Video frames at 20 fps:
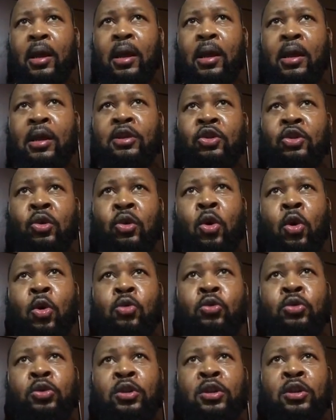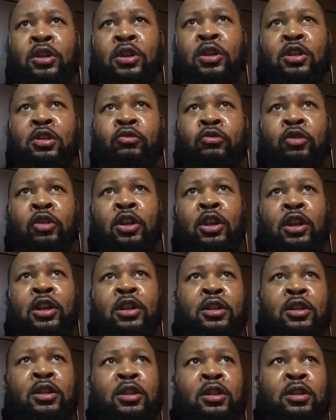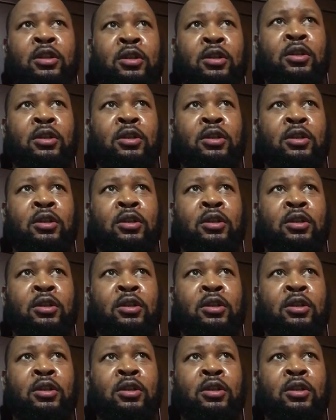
It's a culture. It's a religion.